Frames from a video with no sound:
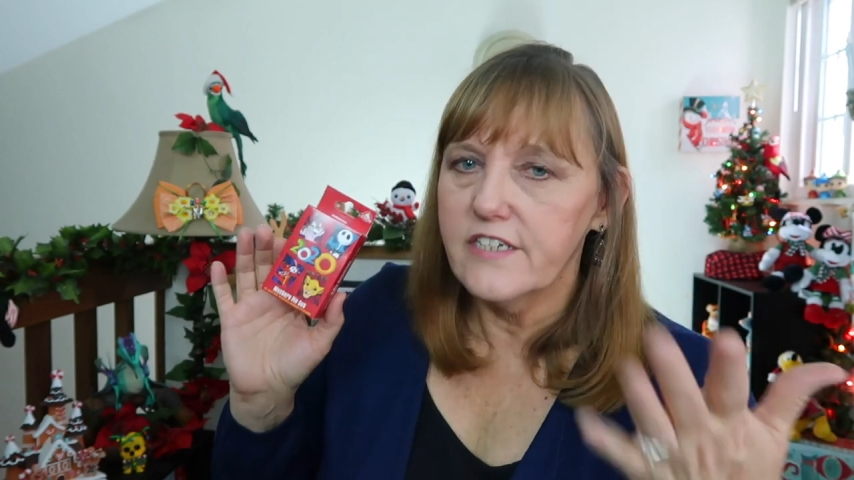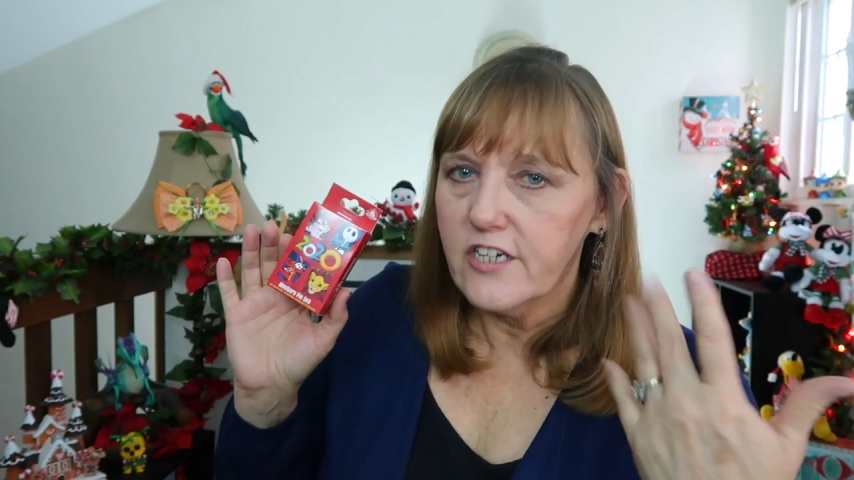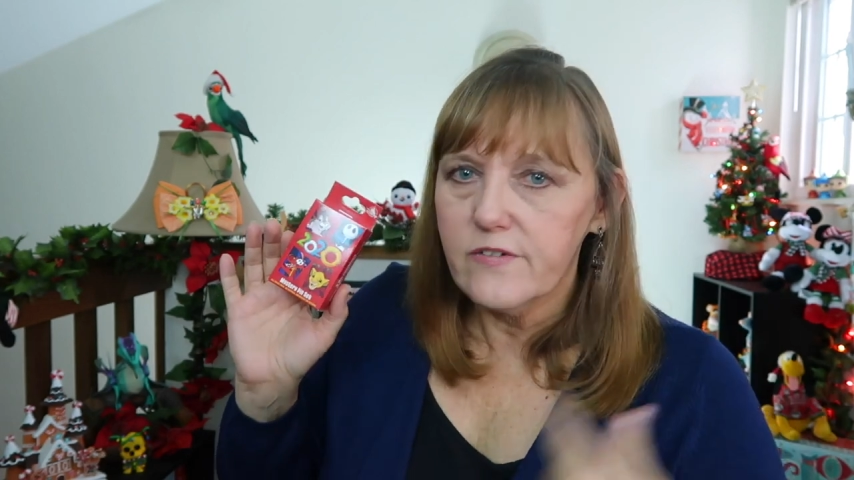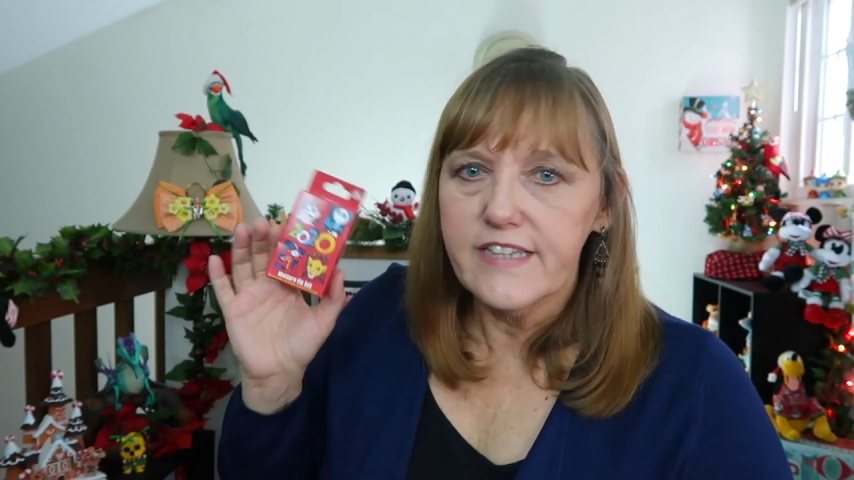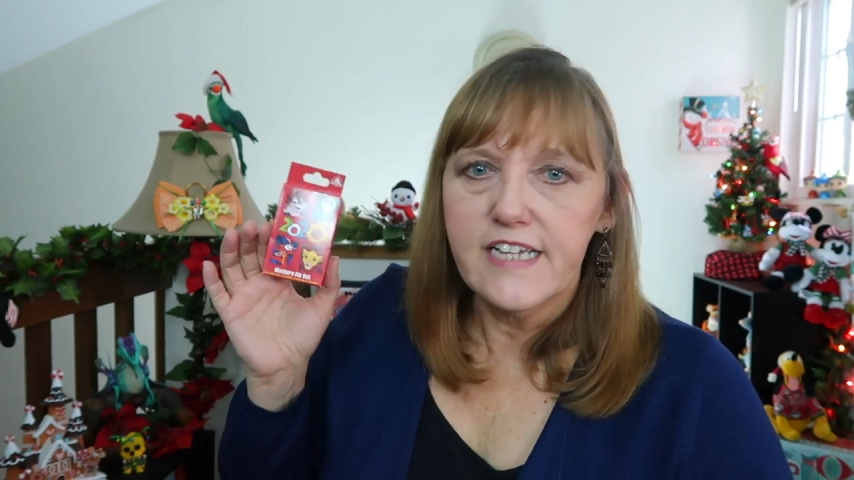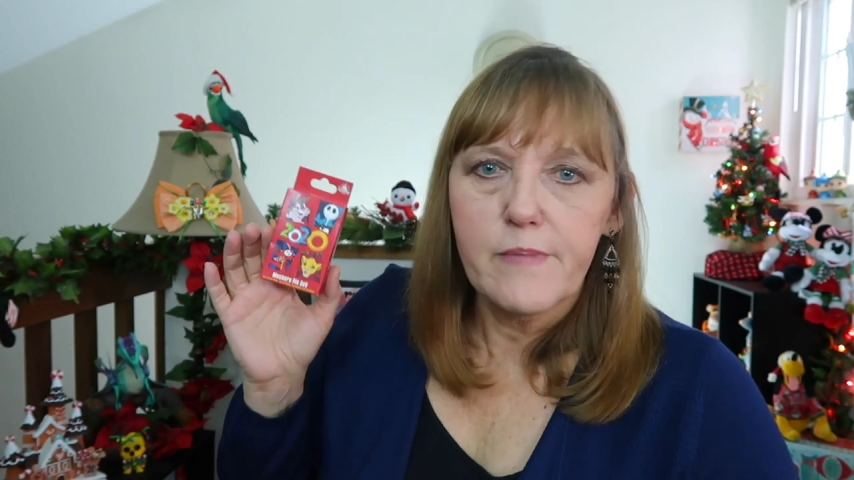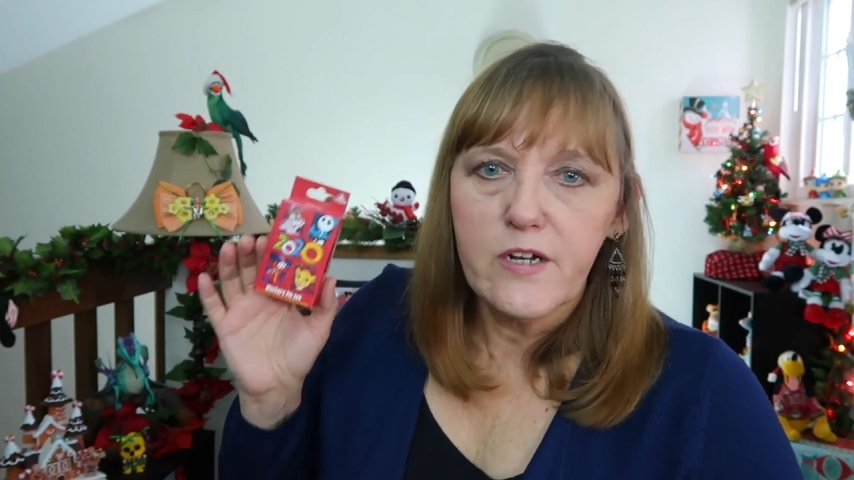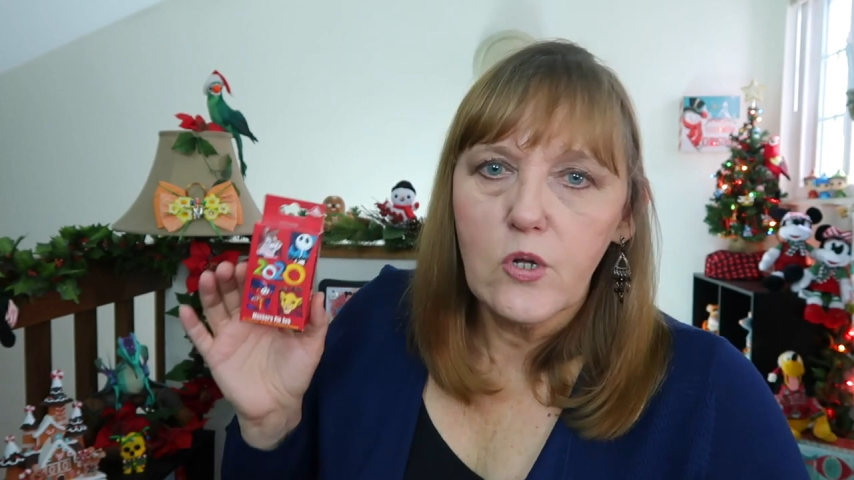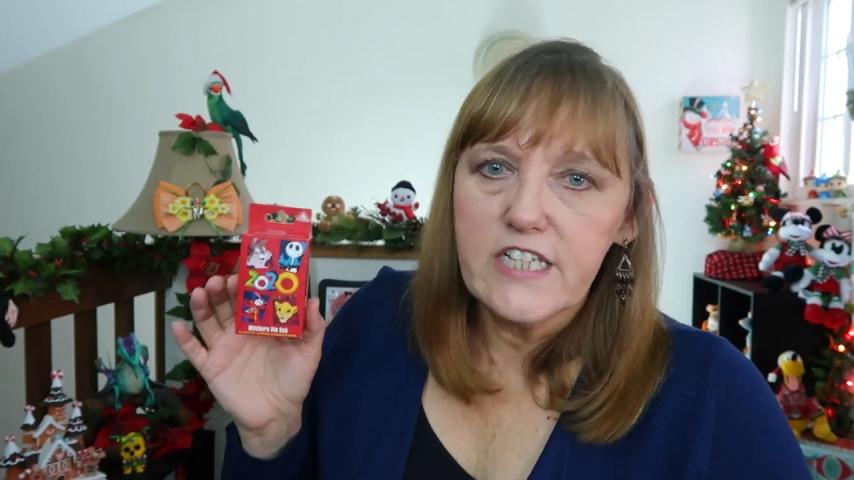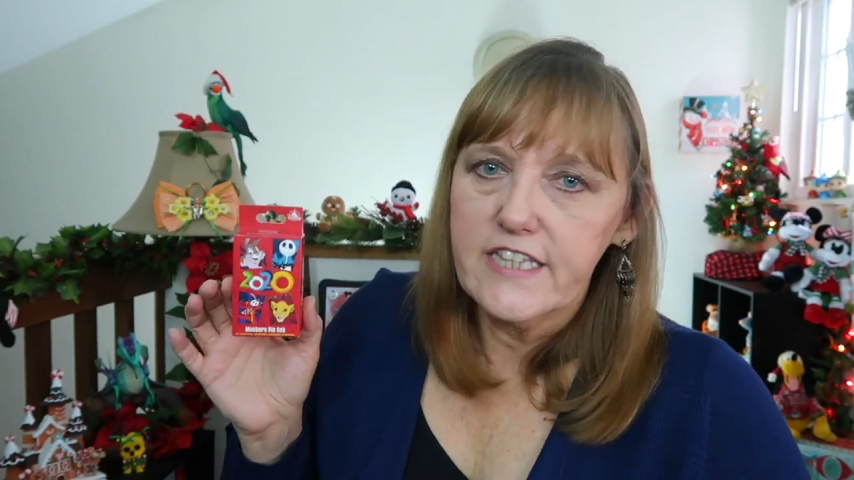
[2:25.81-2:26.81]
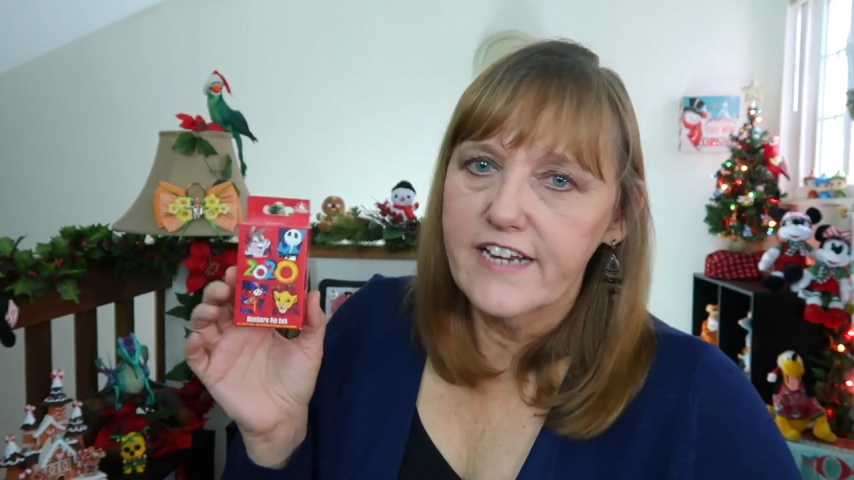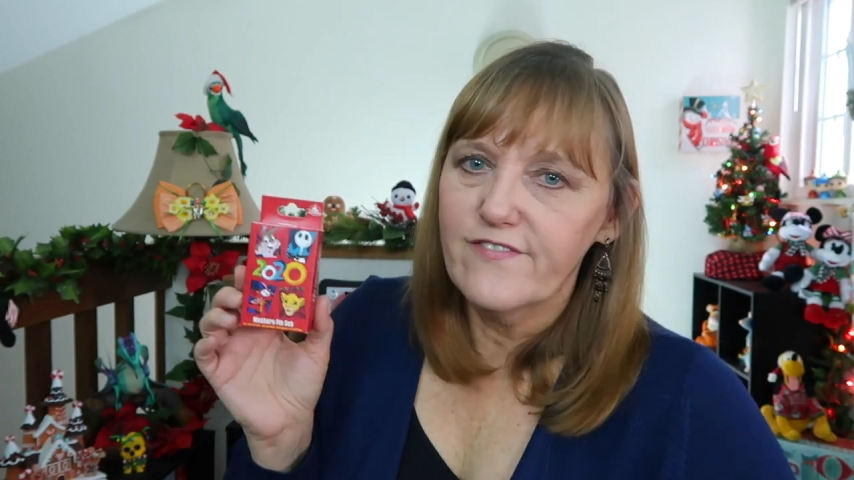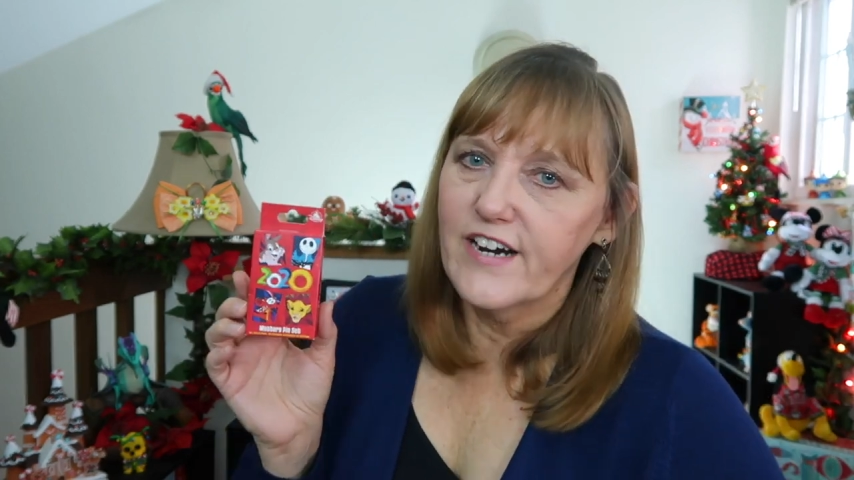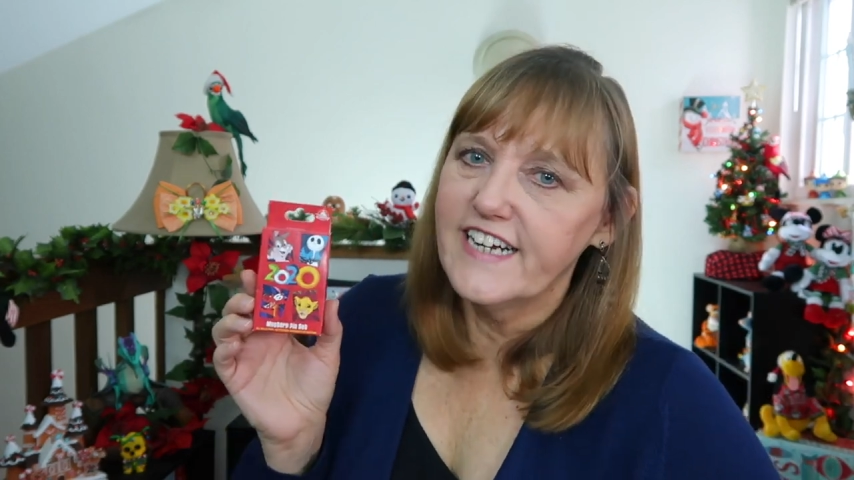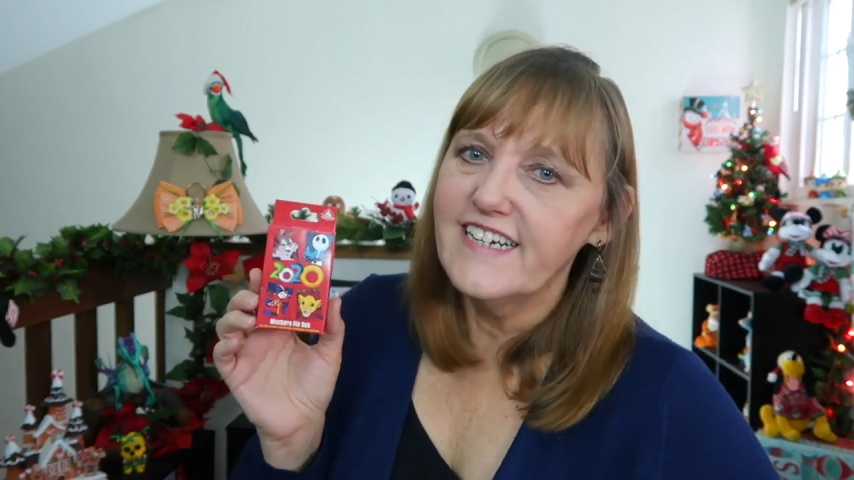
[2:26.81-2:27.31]
you know, that's my goal in
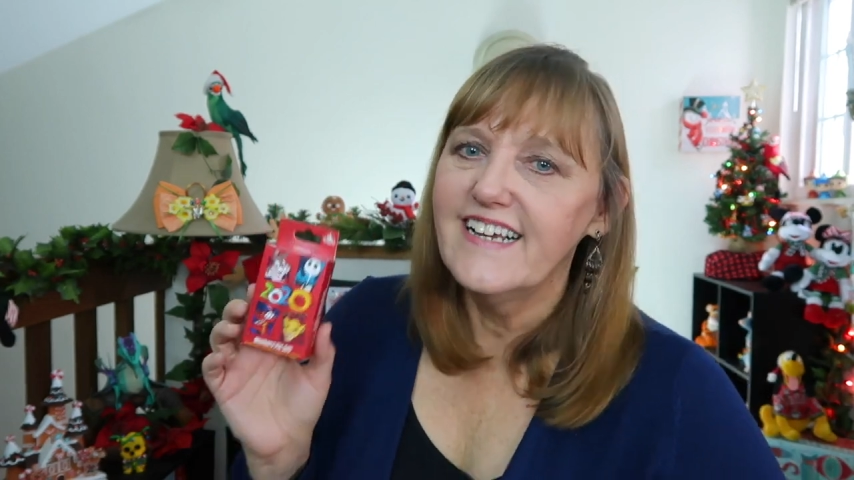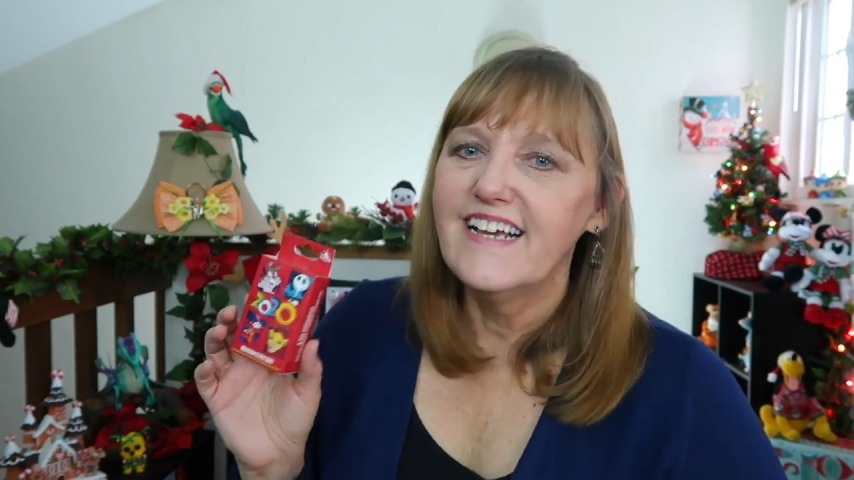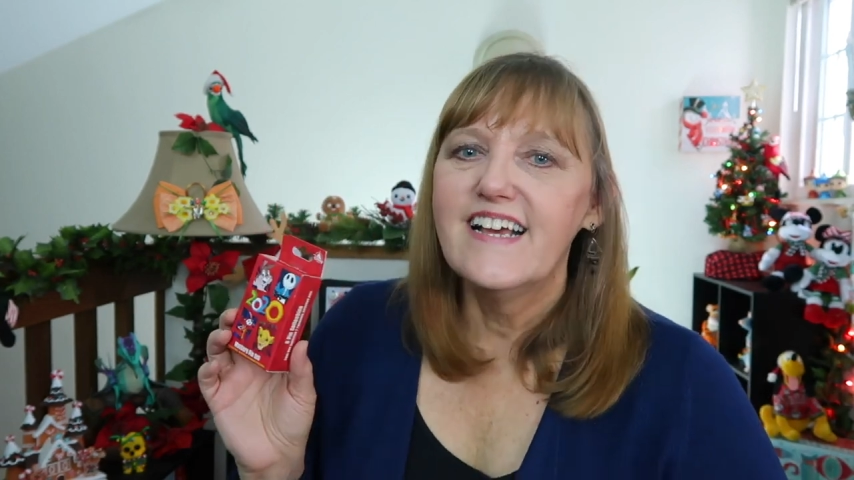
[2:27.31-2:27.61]
life, right?